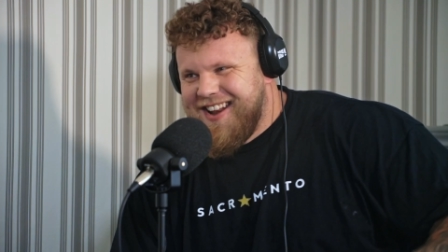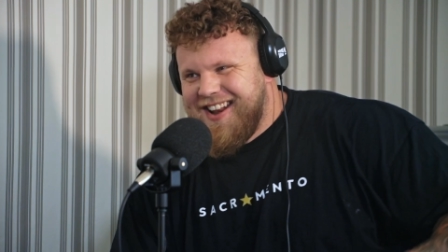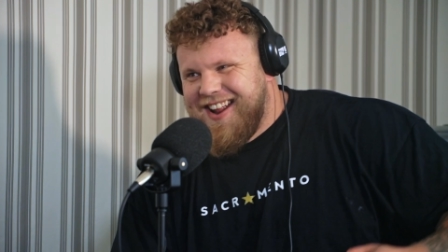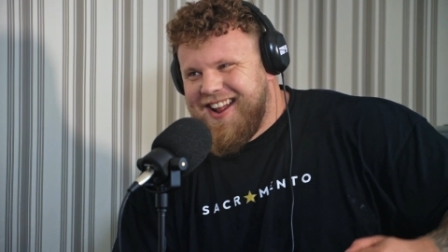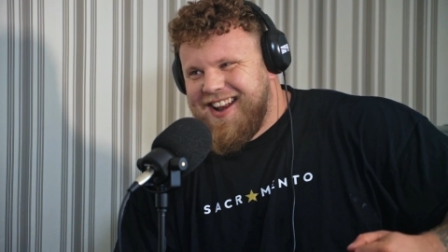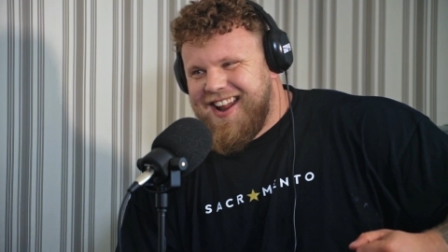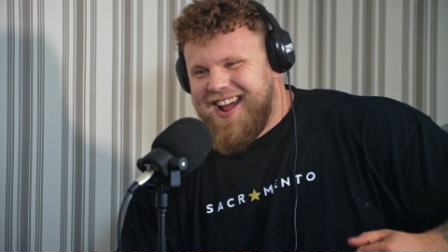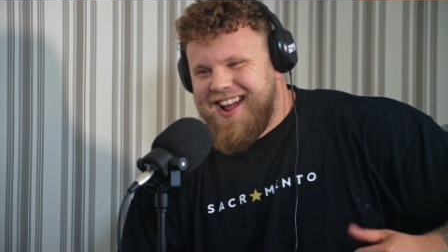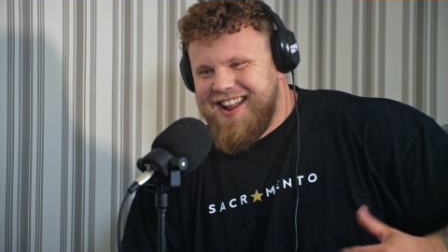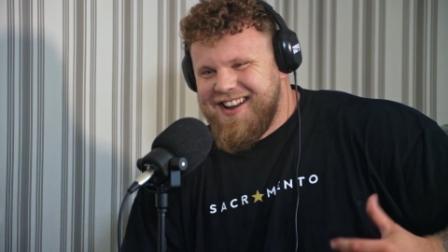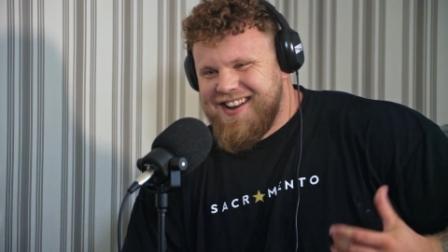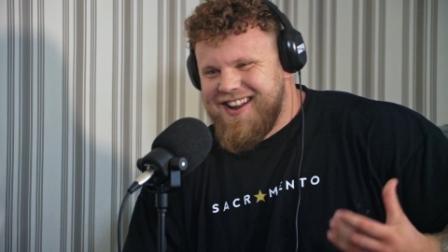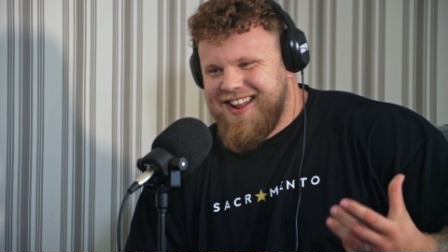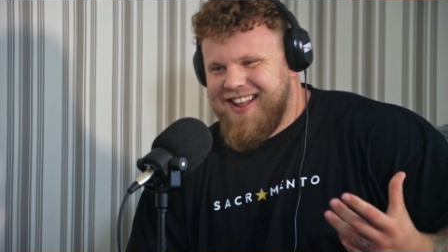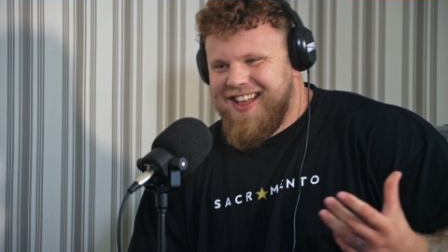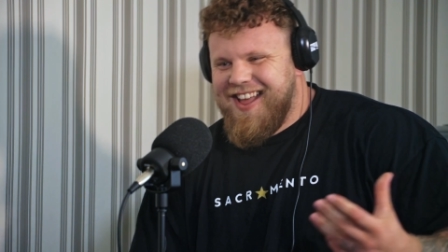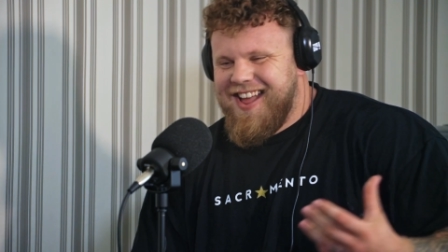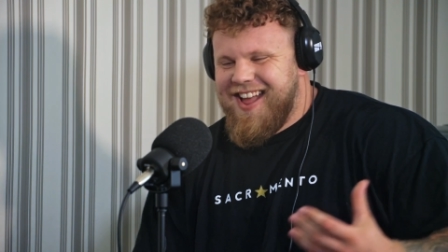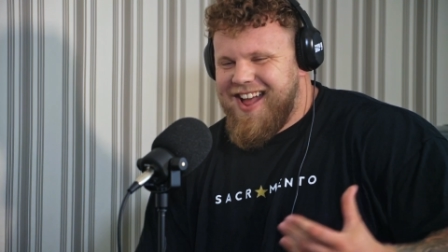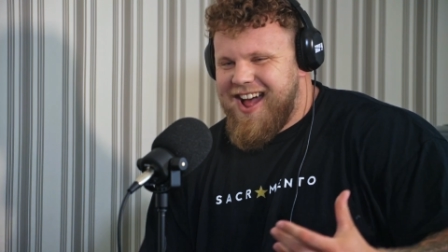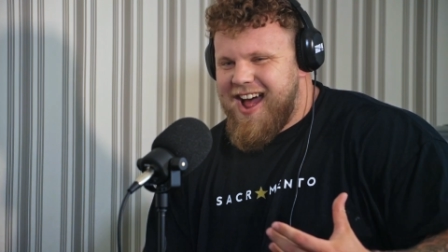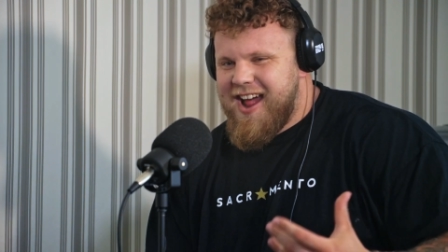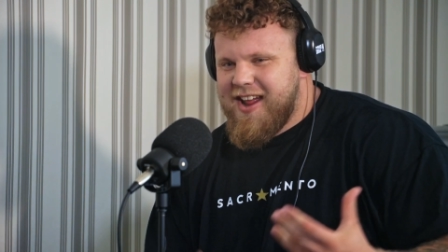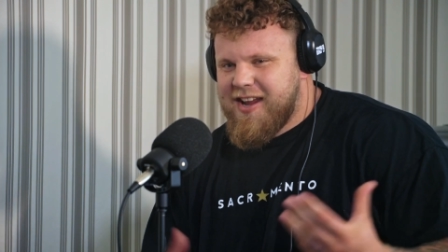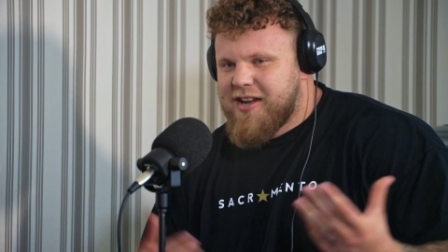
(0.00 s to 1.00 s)
And
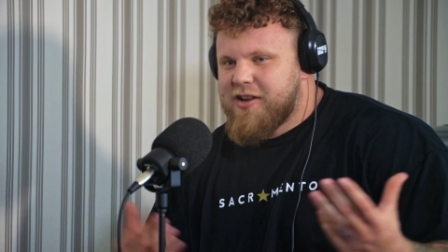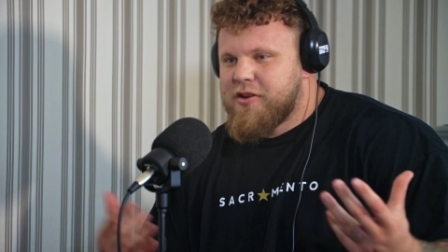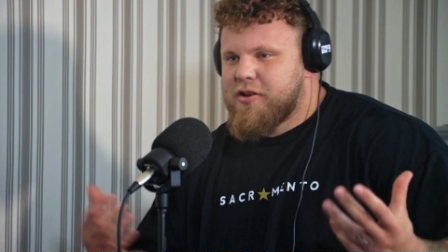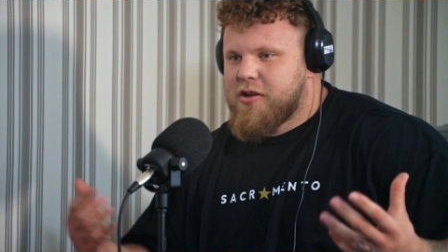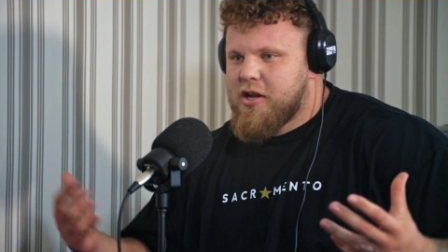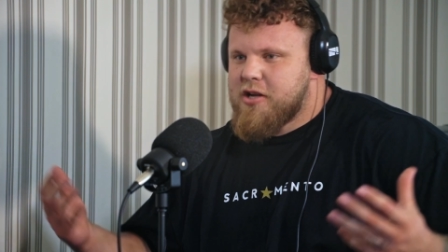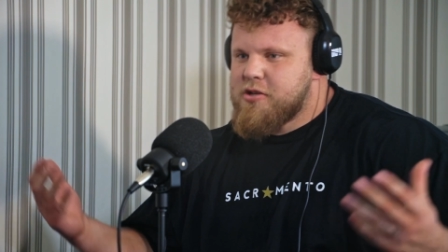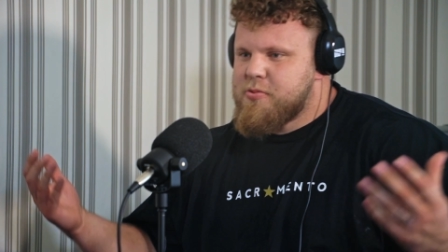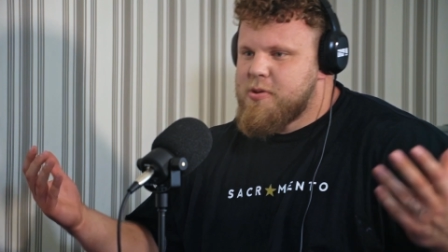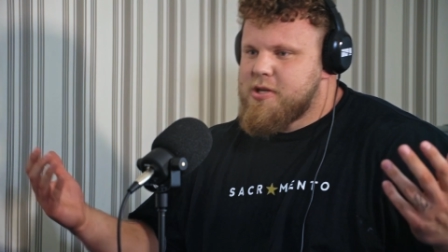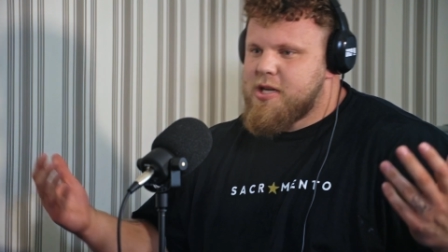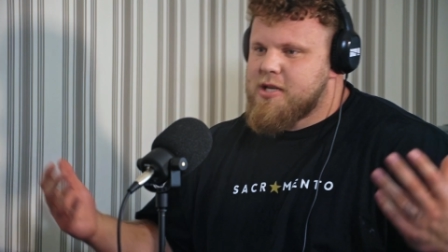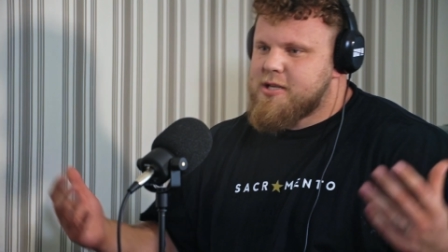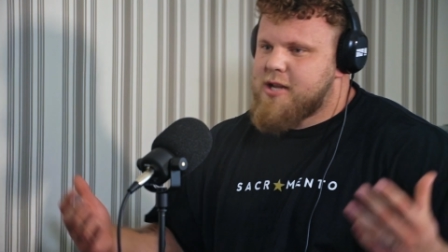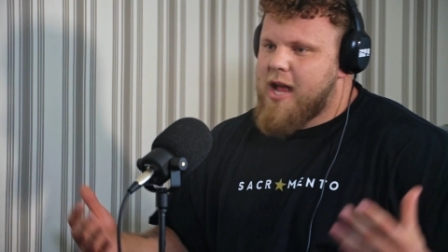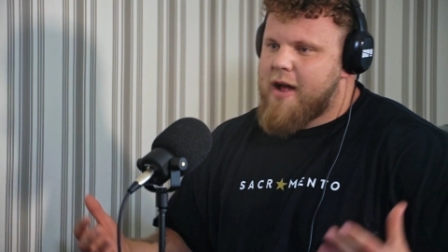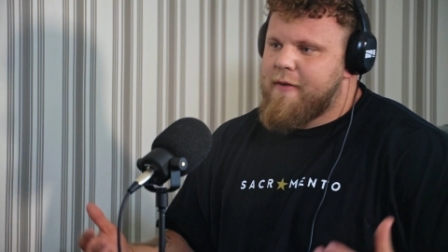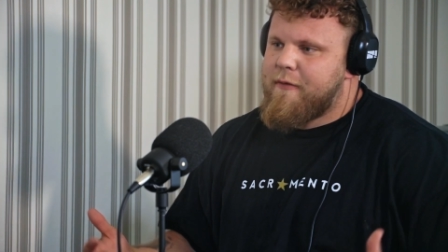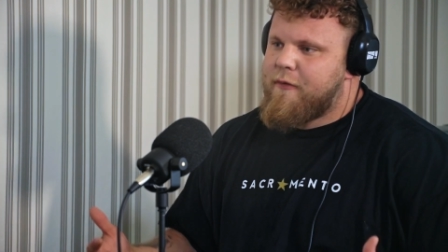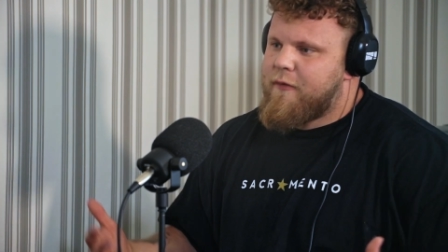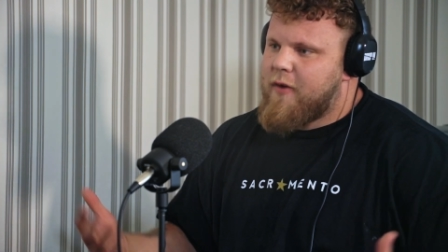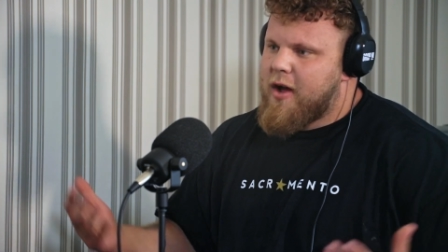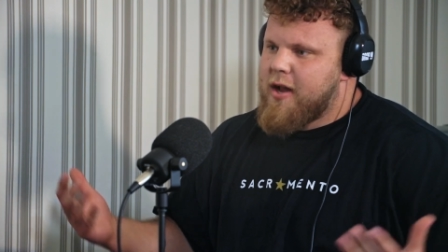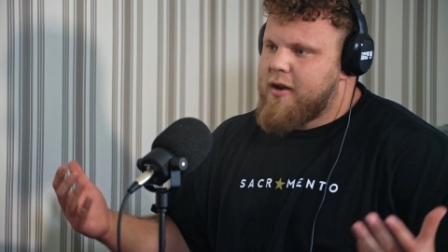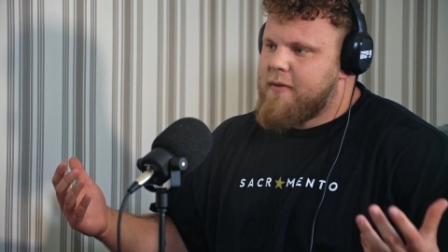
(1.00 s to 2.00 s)
I think because we just
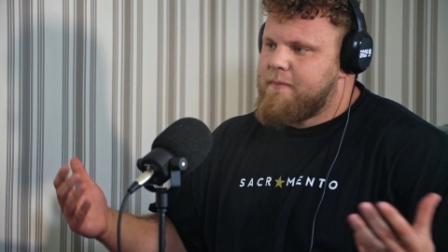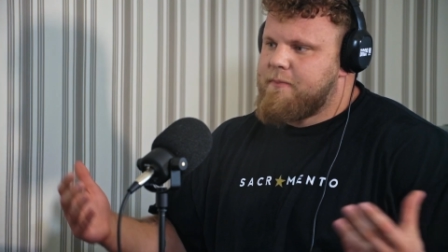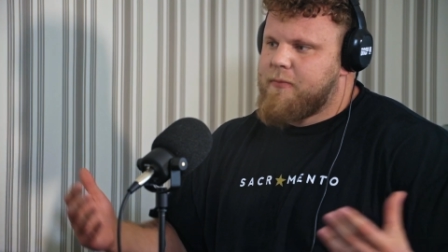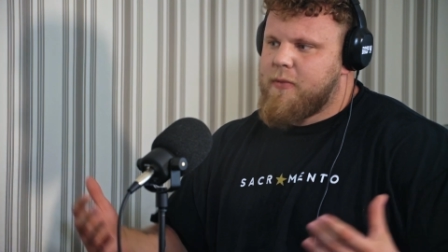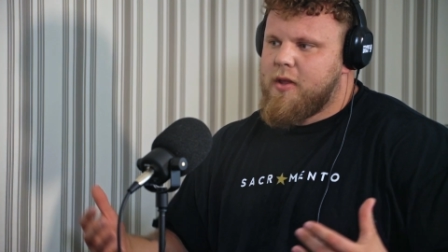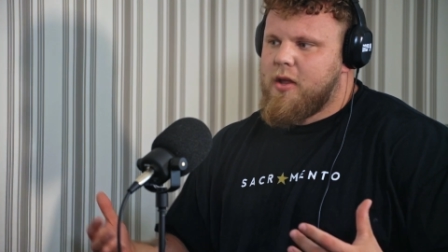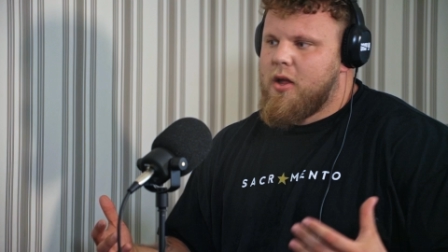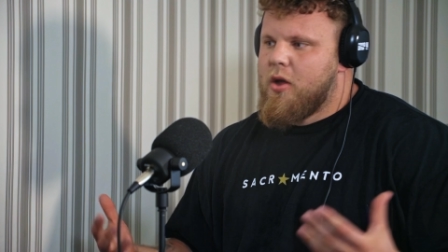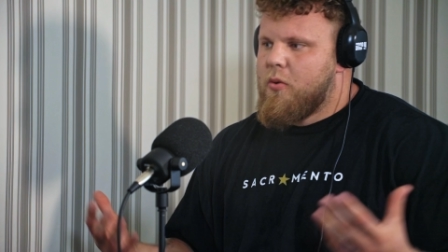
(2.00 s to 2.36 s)
have fun